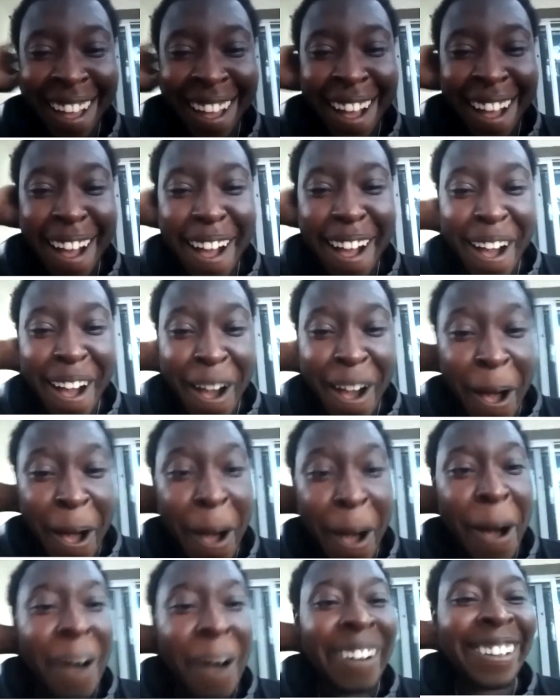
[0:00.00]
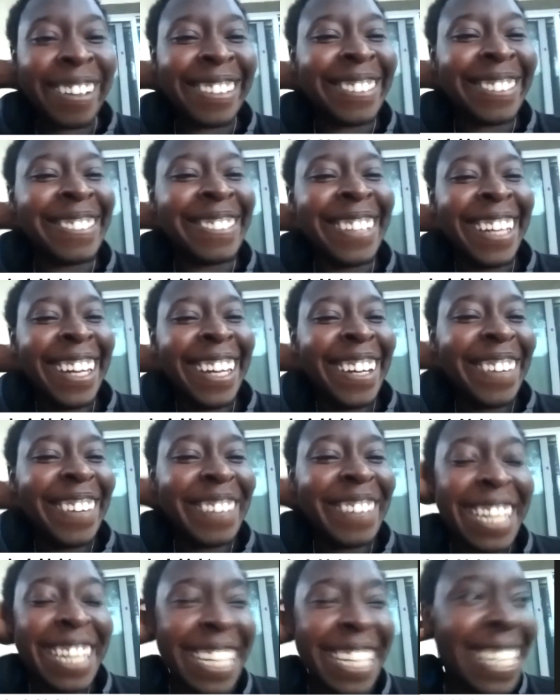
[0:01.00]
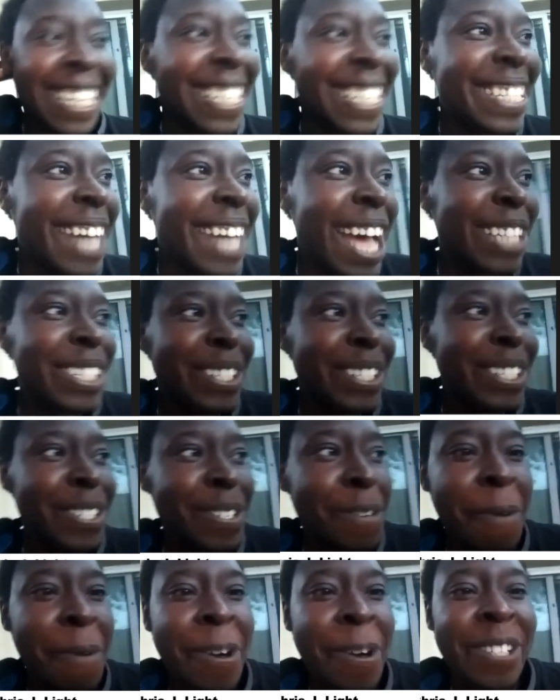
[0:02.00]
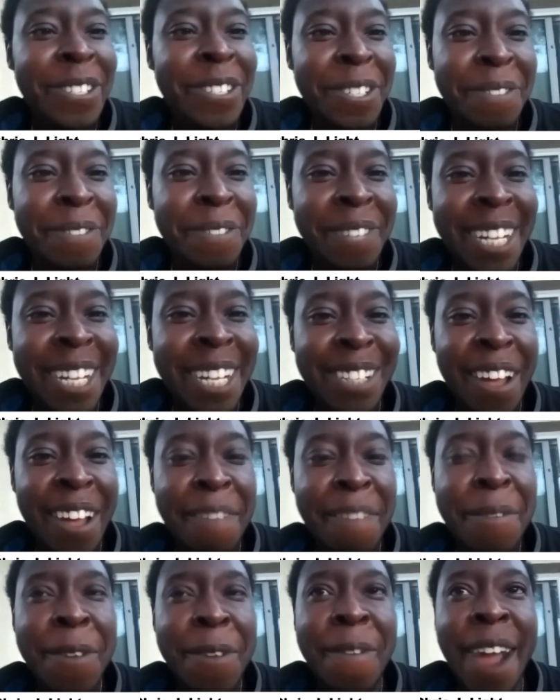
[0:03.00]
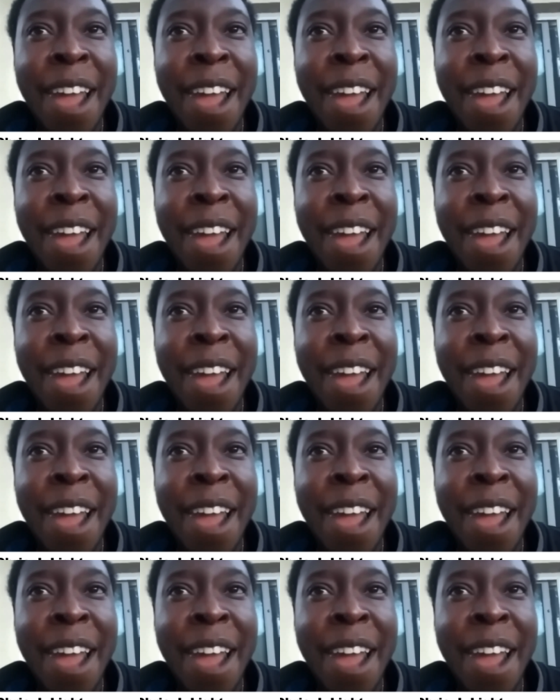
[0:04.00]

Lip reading: but it is National Poetry Month, so I've been writing.